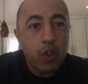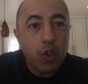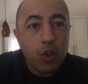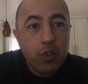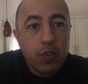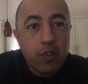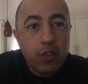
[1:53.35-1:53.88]
the
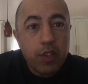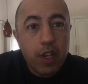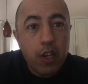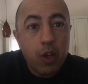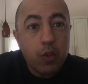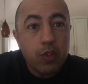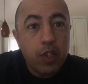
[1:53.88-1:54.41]
odds to stay at
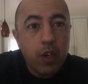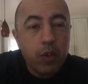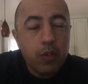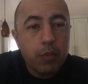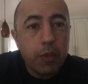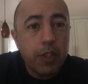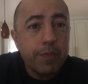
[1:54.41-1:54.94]

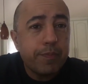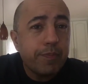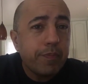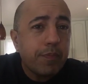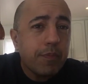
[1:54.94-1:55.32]
hotels. But